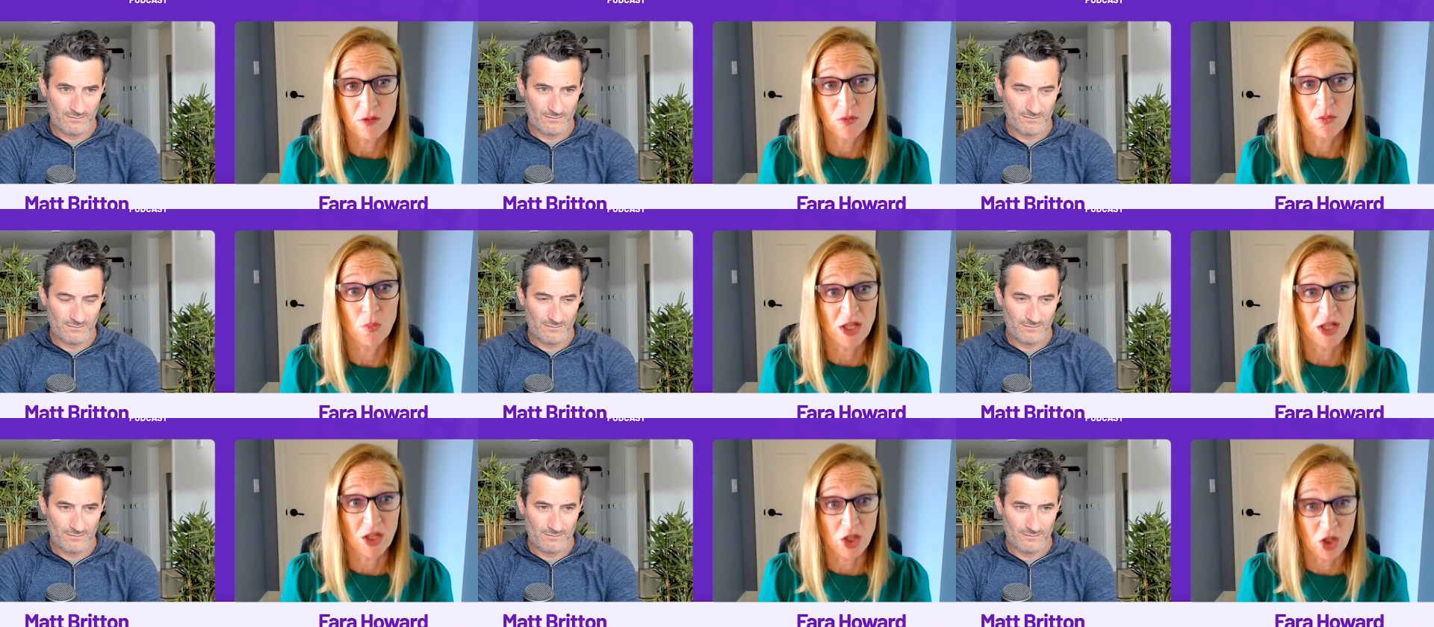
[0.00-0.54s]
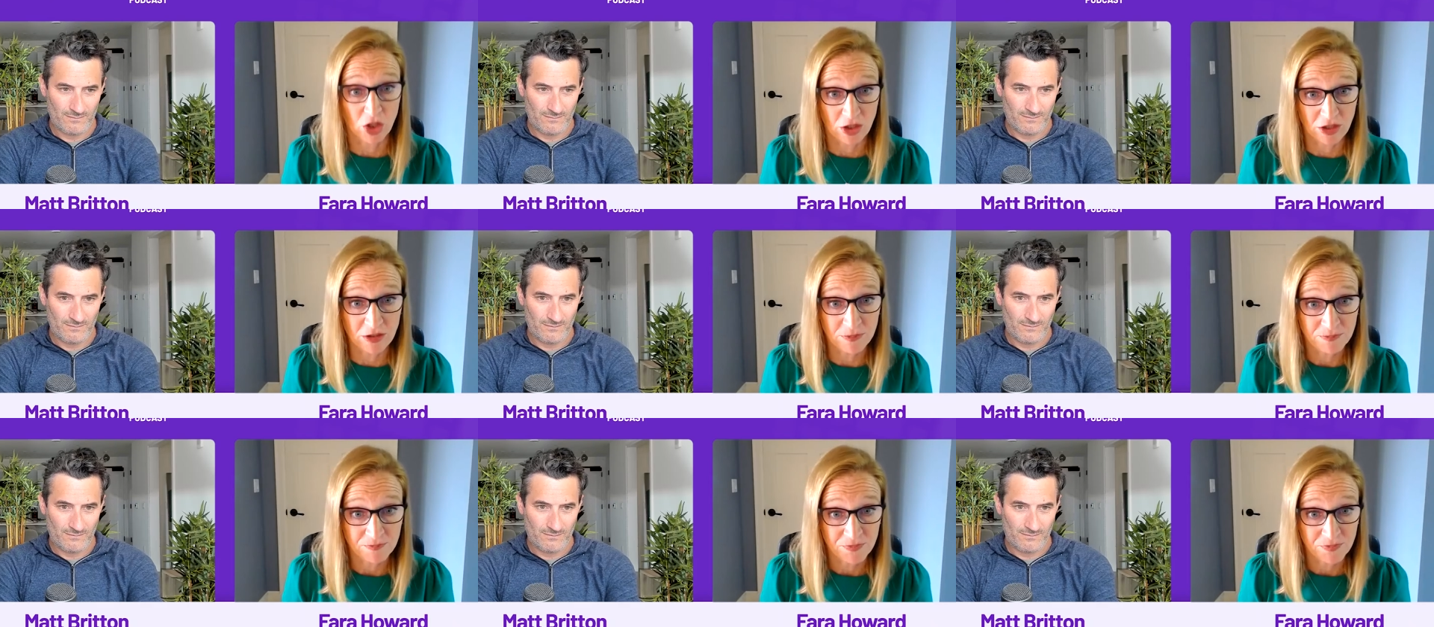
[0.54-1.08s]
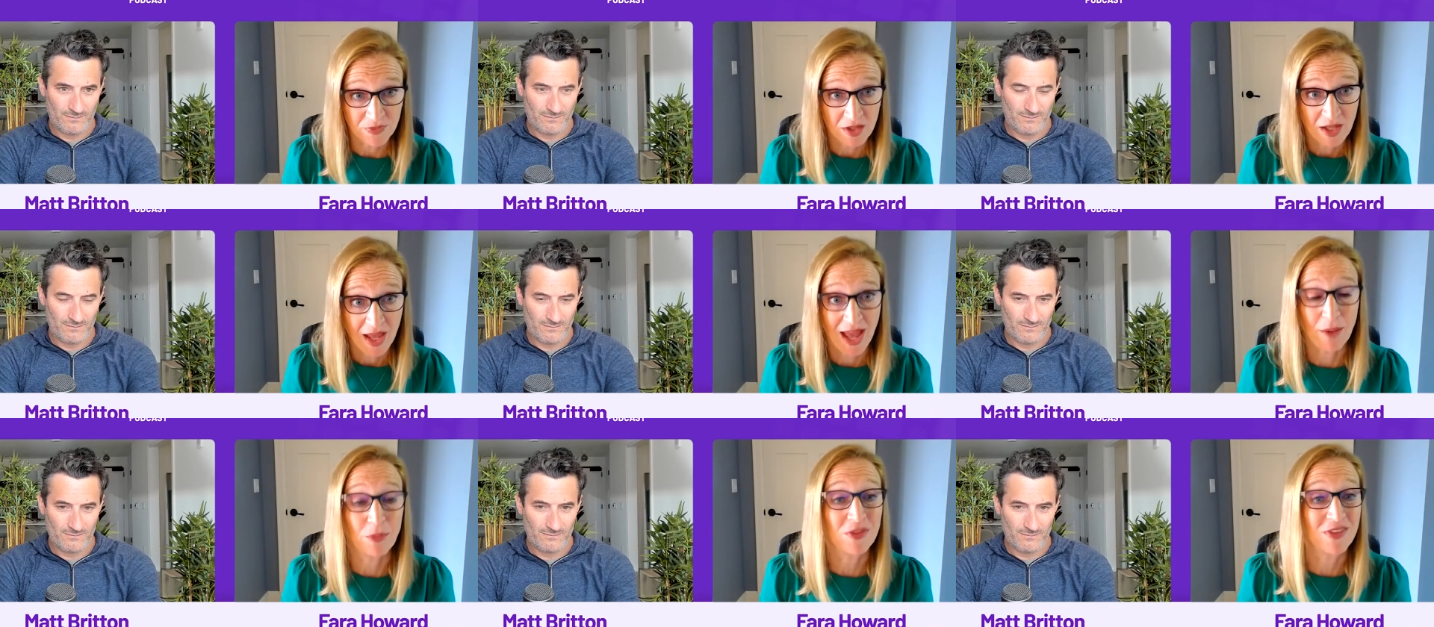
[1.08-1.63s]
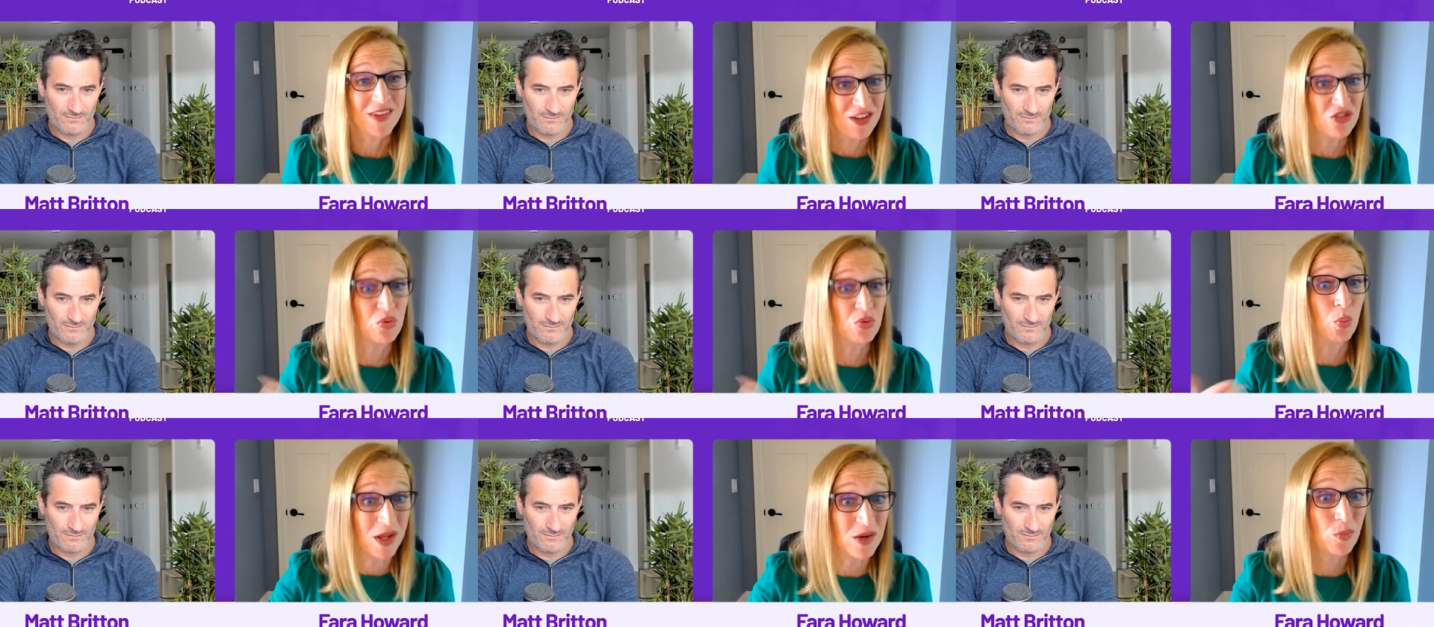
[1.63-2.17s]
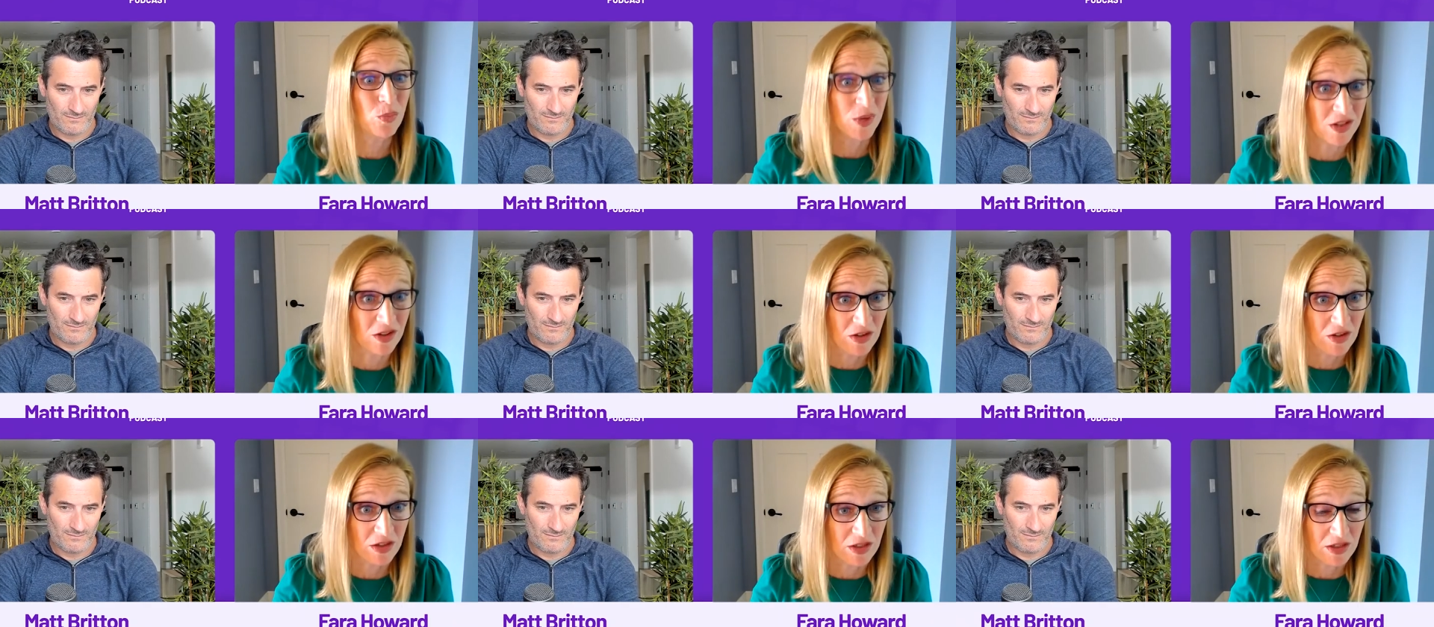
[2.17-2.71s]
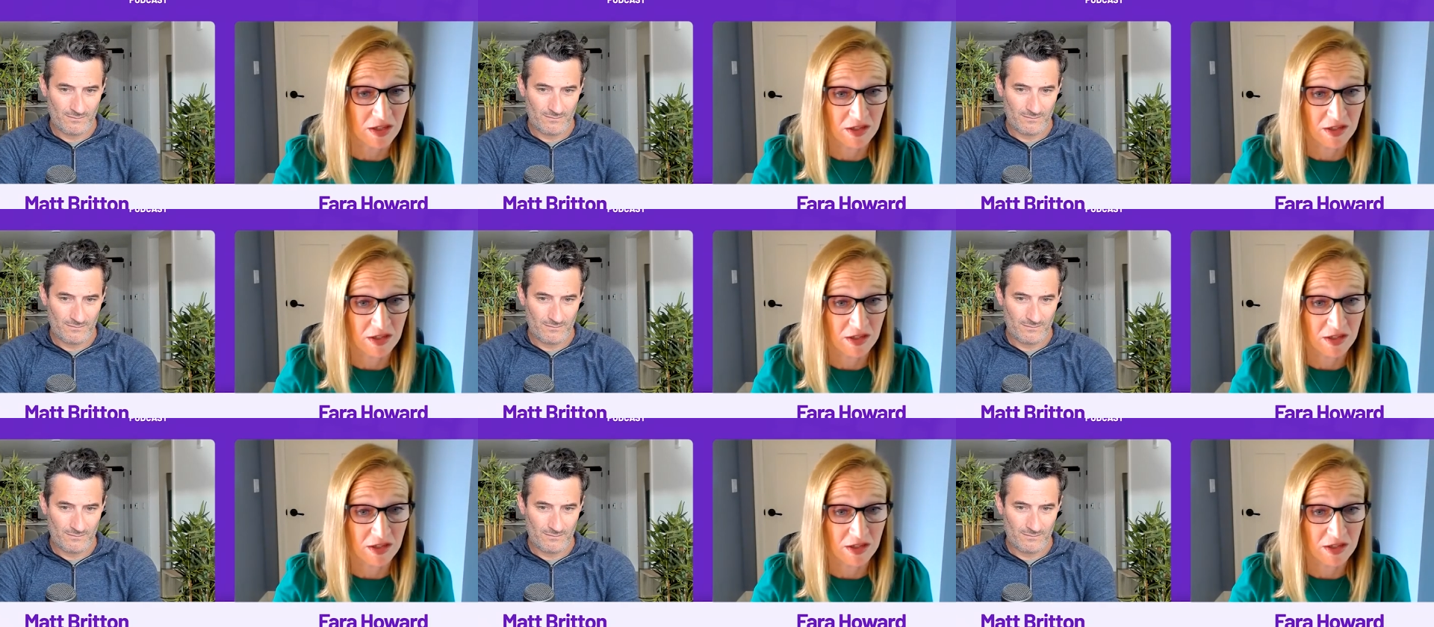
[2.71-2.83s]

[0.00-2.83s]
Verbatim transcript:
Speaker 1: we learn, and with each win, we learn.